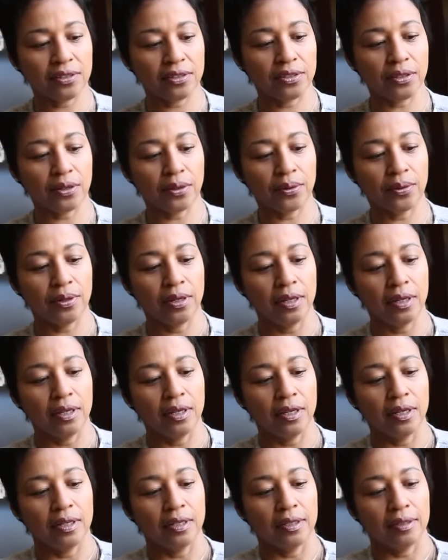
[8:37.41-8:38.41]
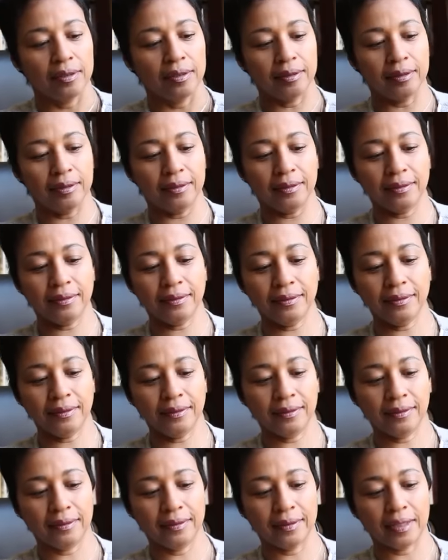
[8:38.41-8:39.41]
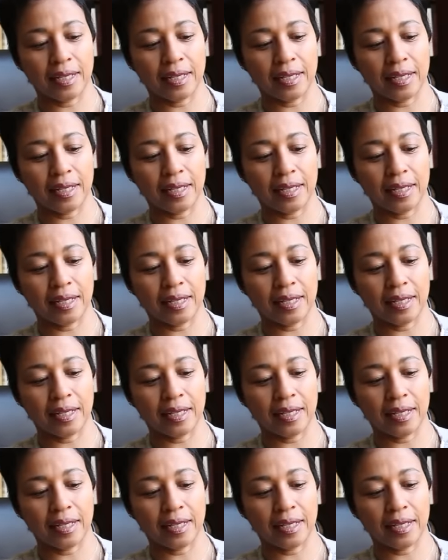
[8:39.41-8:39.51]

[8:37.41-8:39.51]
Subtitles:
So I